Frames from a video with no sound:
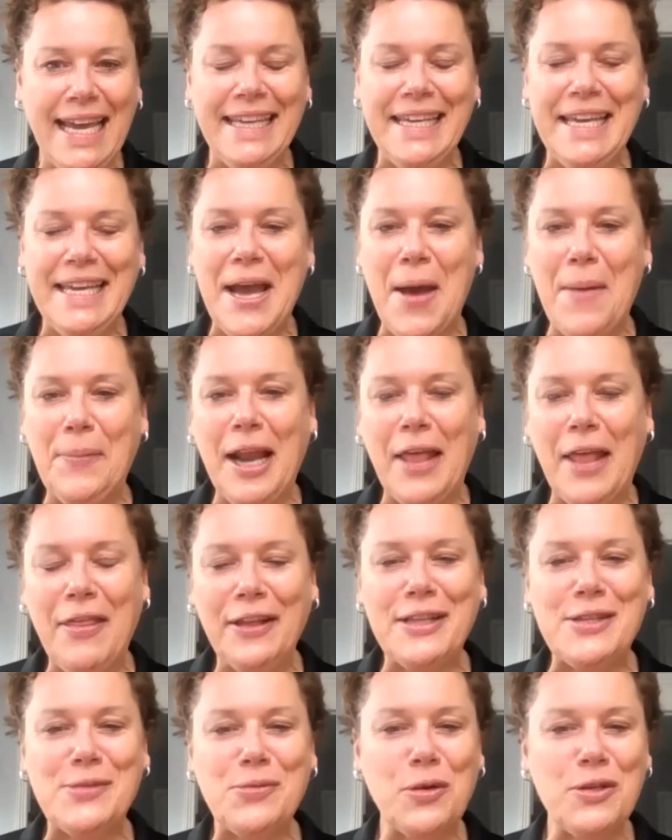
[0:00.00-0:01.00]
Yeah, I mean, I think
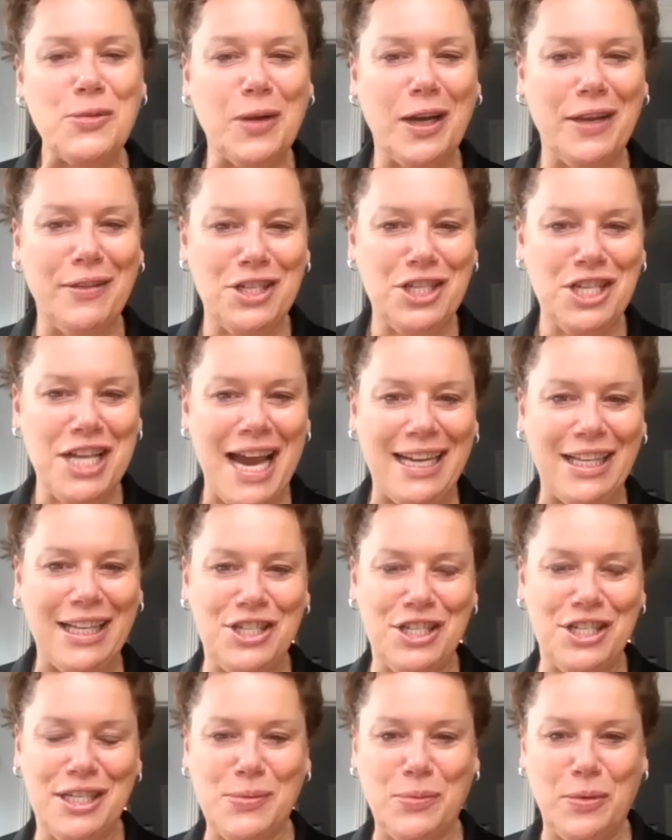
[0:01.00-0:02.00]
it's always one of the
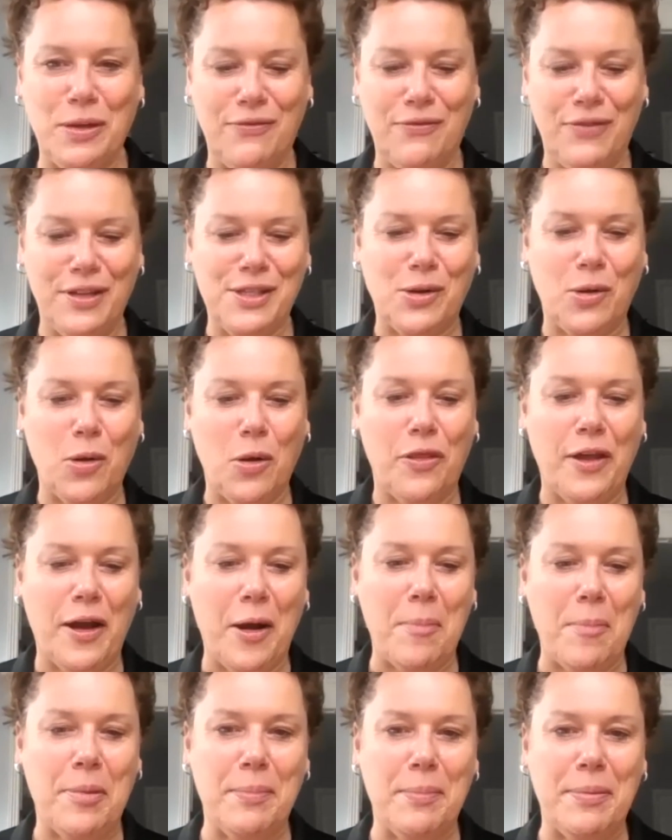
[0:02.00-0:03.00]
challenges with physical
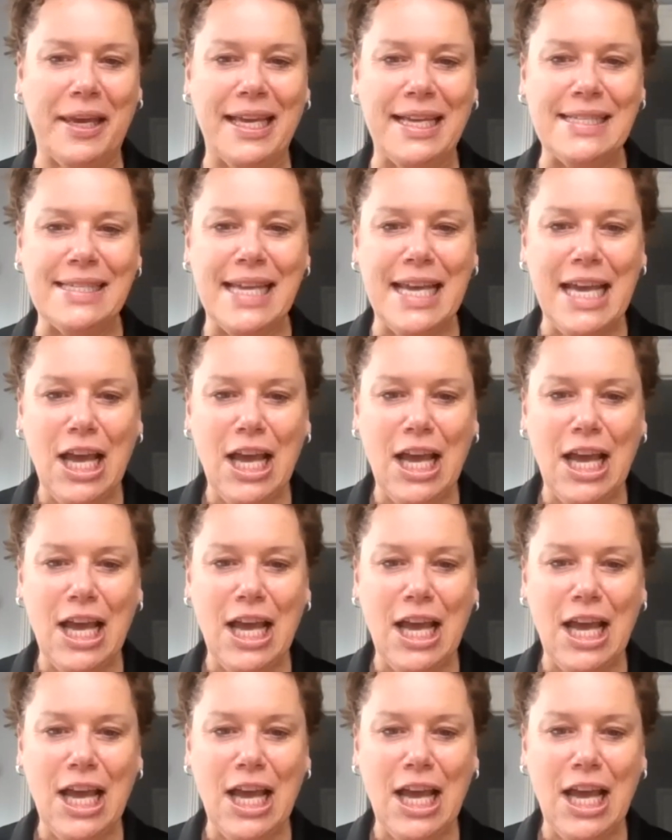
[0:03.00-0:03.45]
therapy because,